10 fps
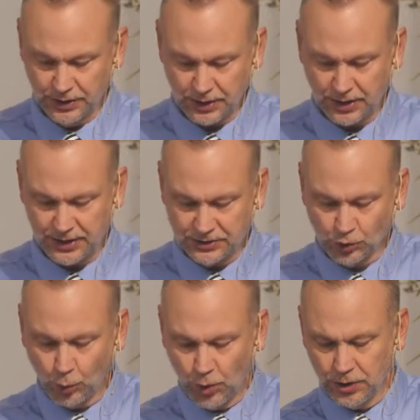it's
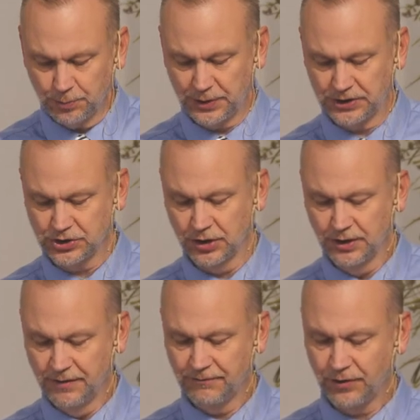a word picture
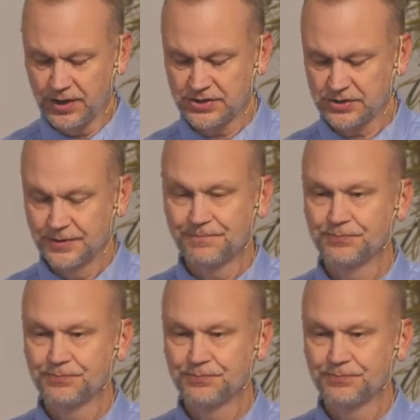for us